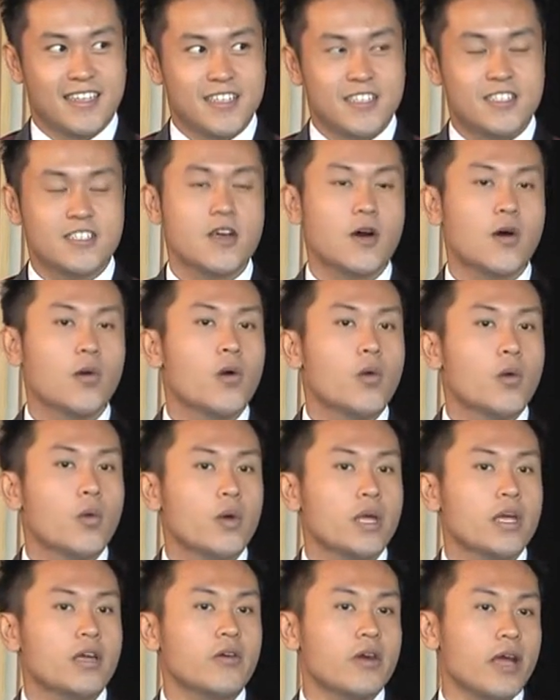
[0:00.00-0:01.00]
So
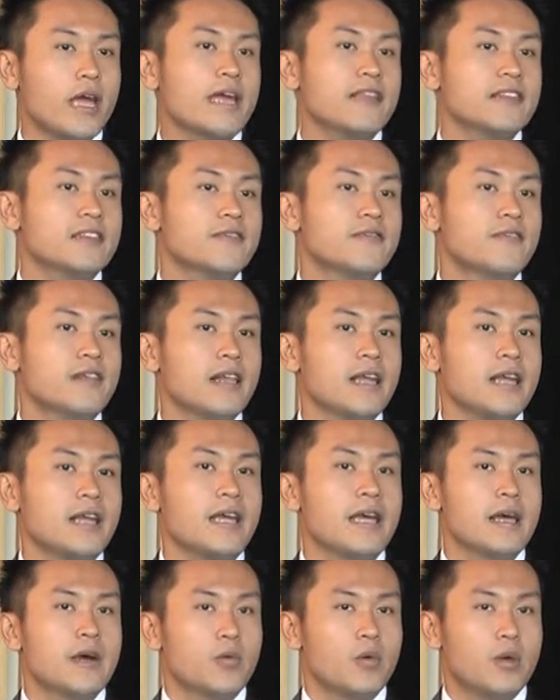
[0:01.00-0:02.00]
we
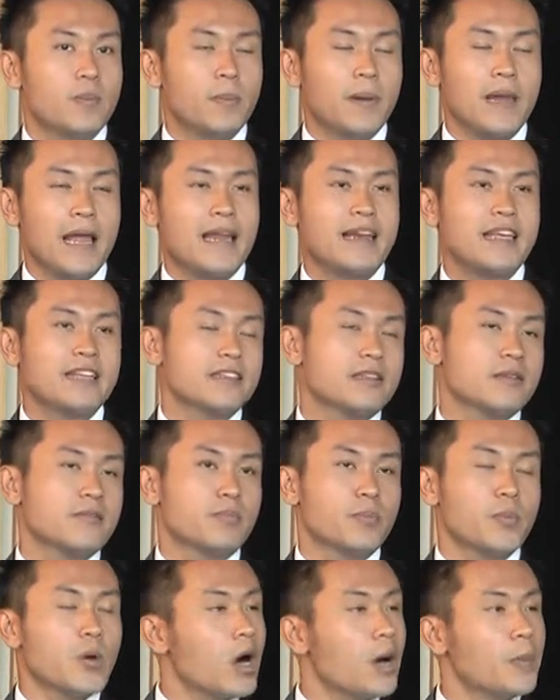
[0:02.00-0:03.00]
creatively, we plan it
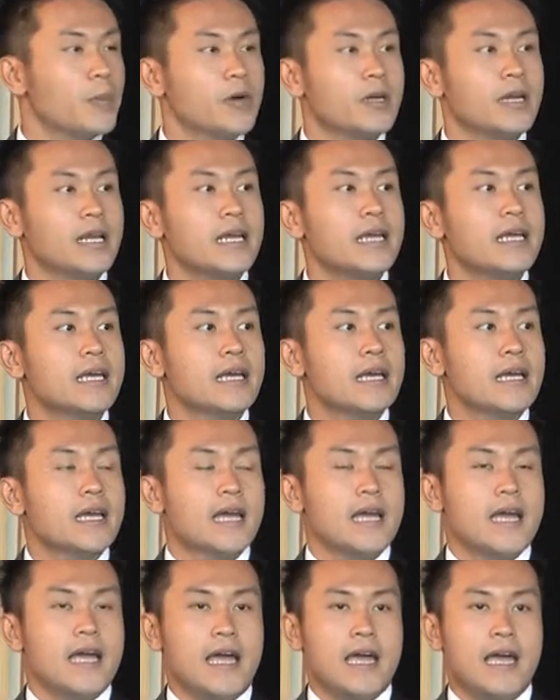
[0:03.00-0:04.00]
properly,
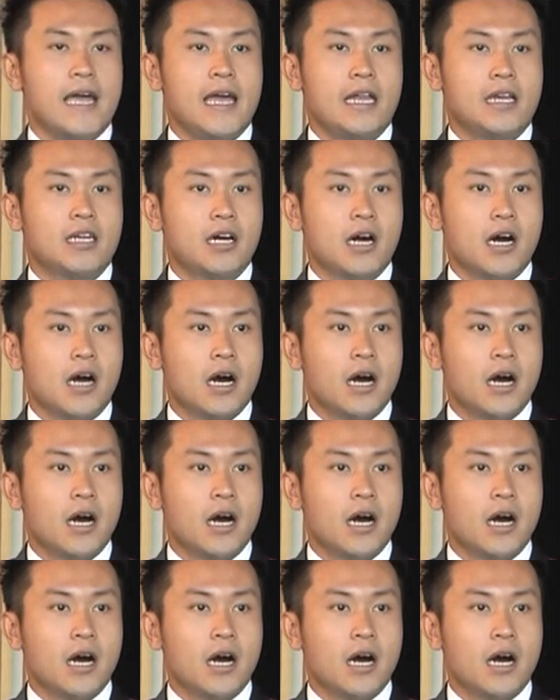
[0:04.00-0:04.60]
and